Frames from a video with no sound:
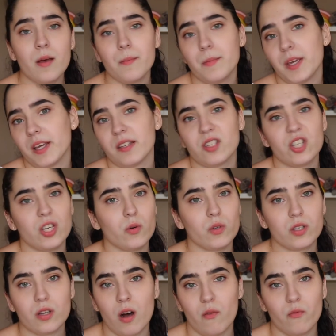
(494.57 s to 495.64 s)
because she
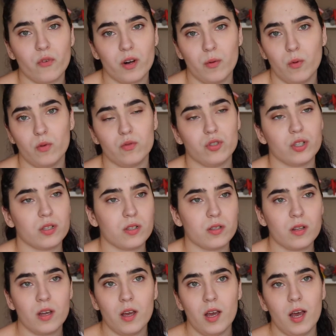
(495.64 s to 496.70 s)
was comfortable just